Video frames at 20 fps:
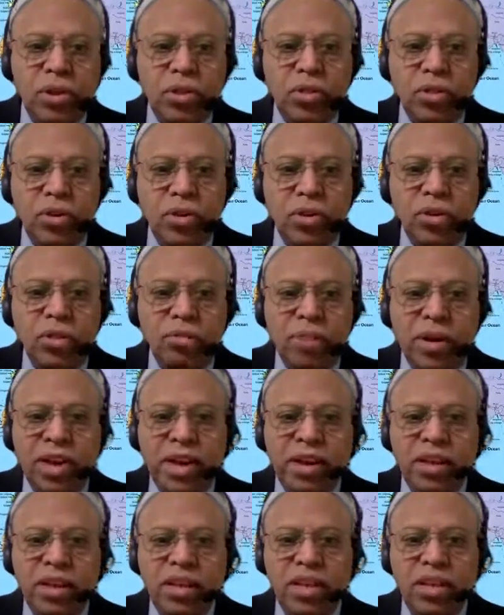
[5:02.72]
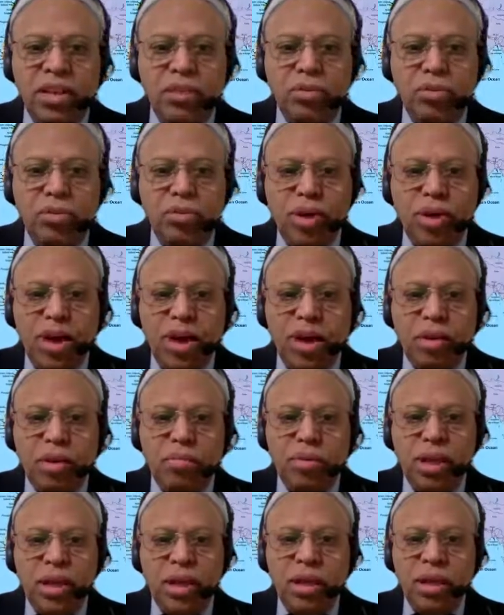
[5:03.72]
Those minorities who are
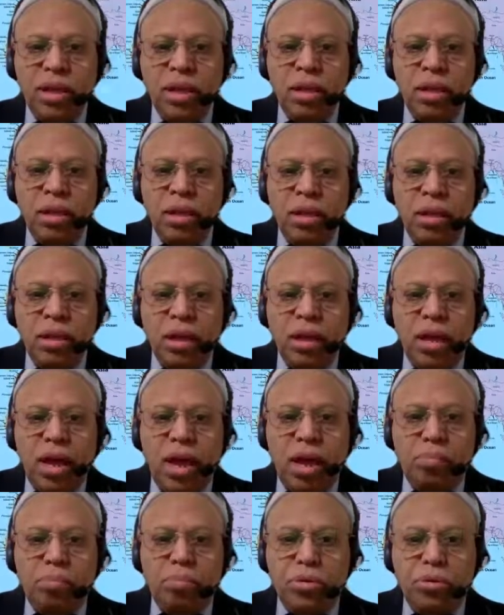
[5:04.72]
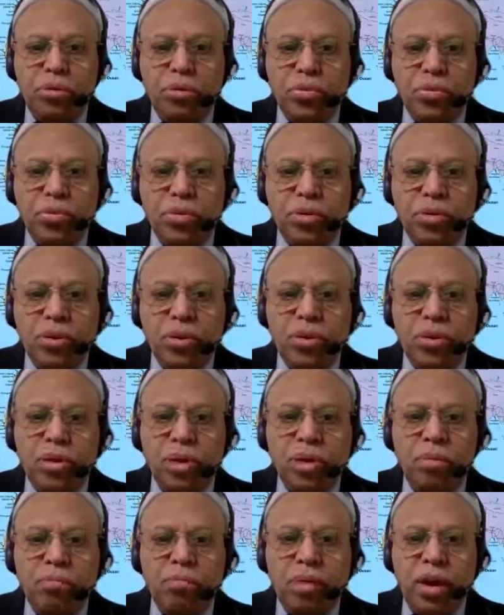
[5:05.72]
being abused
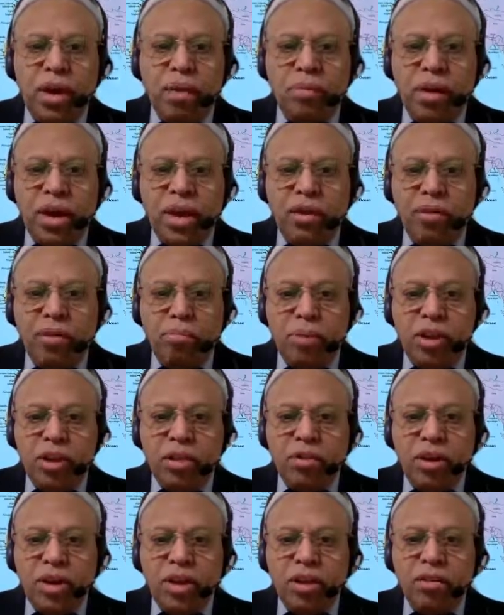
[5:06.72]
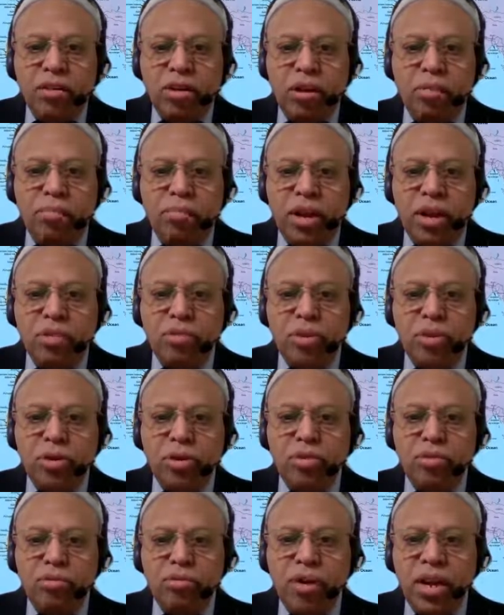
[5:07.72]
by majority or by
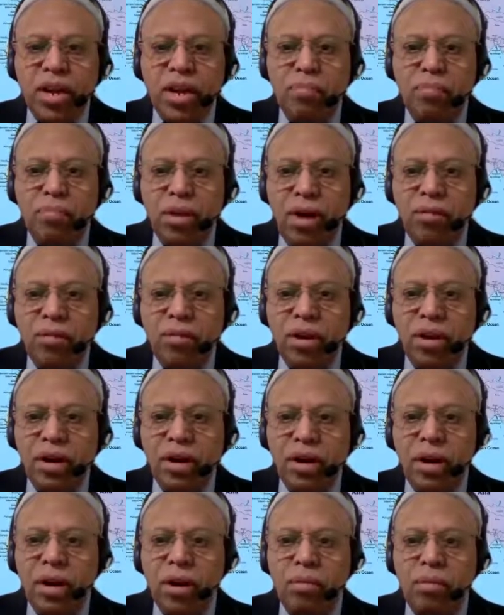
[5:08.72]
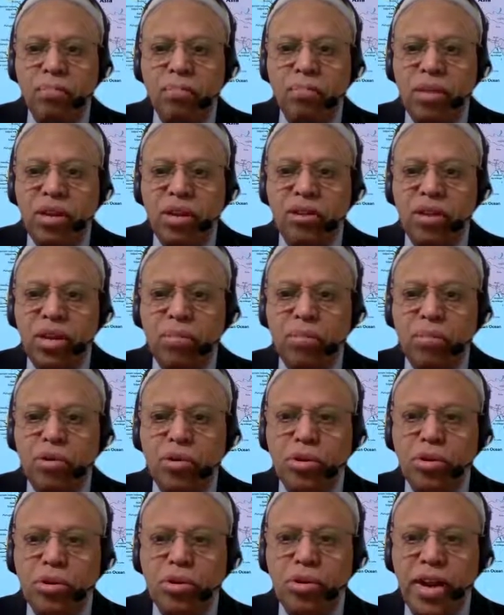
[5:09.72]
those who are in power must
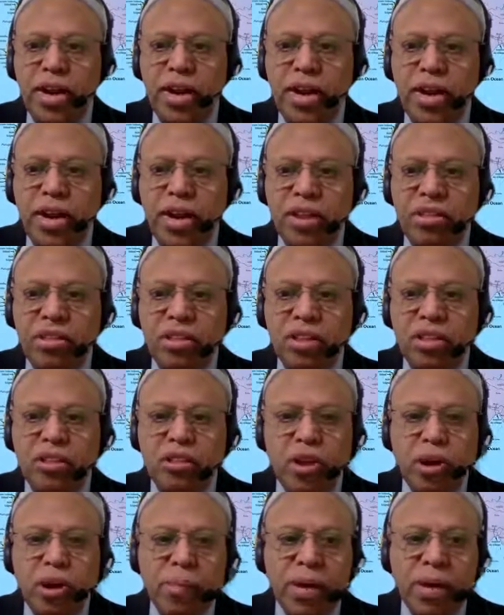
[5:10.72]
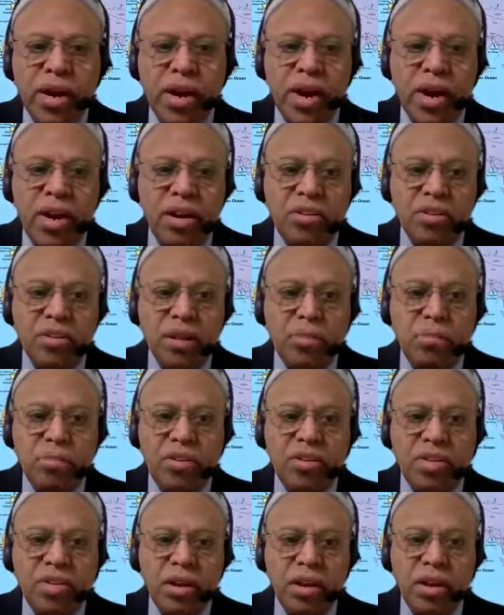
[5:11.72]
report to United Nations Human Rights
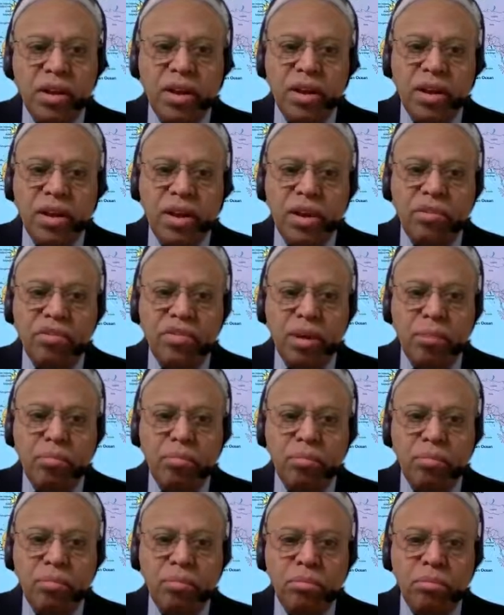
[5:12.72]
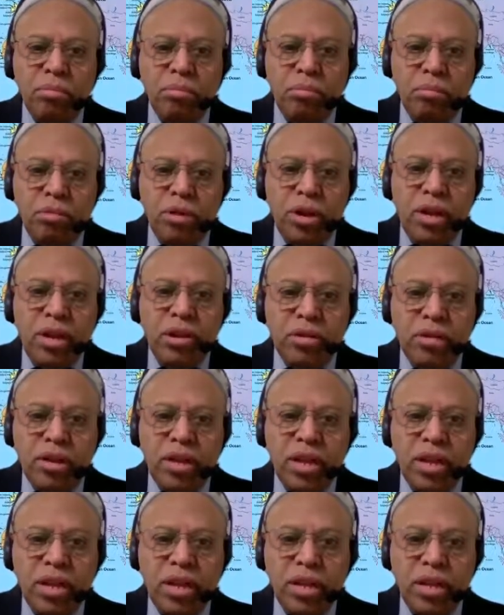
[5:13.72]
Commission, International
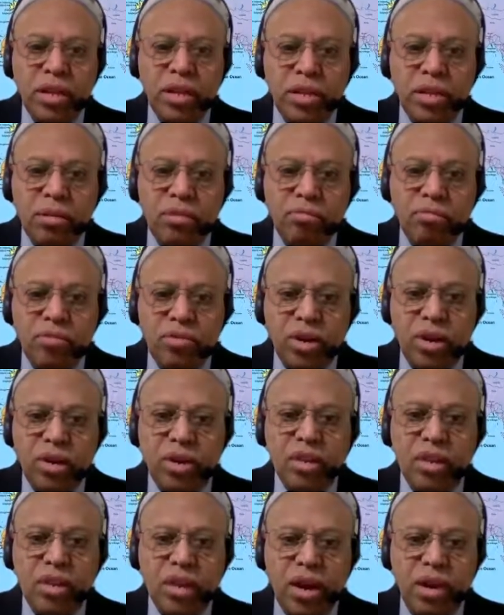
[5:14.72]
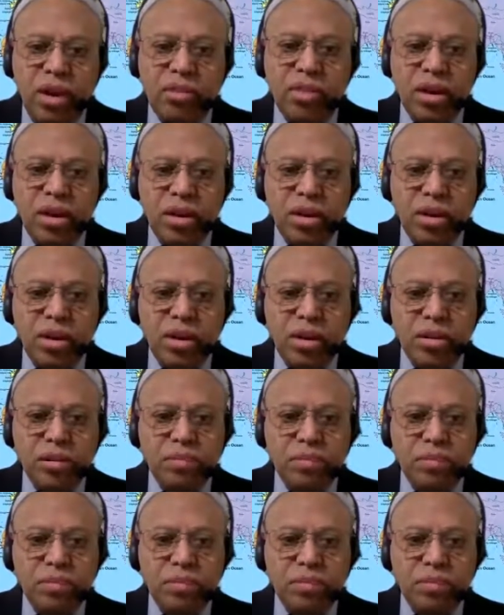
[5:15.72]
Monetary Funds, etc.